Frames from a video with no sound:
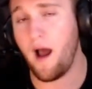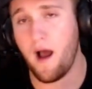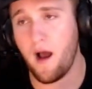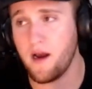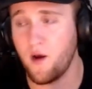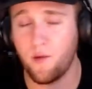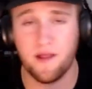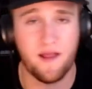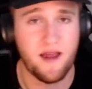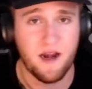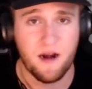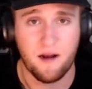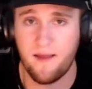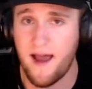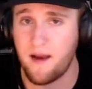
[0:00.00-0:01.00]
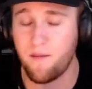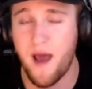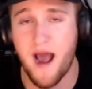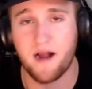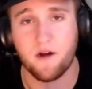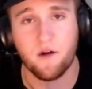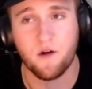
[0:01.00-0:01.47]
I know we landed a
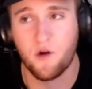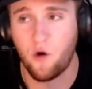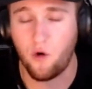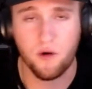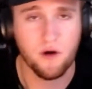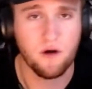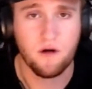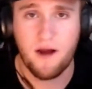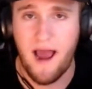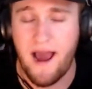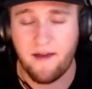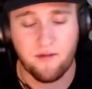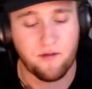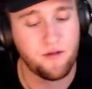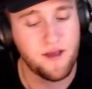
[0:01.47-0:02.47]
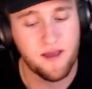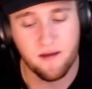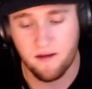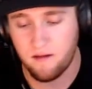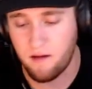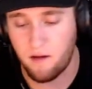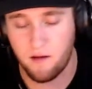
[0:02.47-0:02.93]
linebacker, corner, athlete,
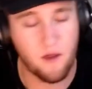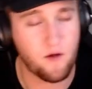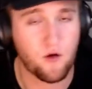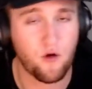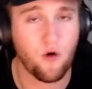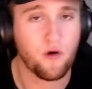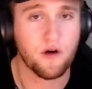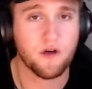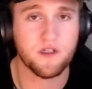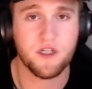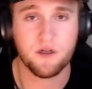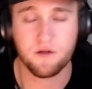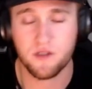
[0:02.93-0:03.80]
another corner or two.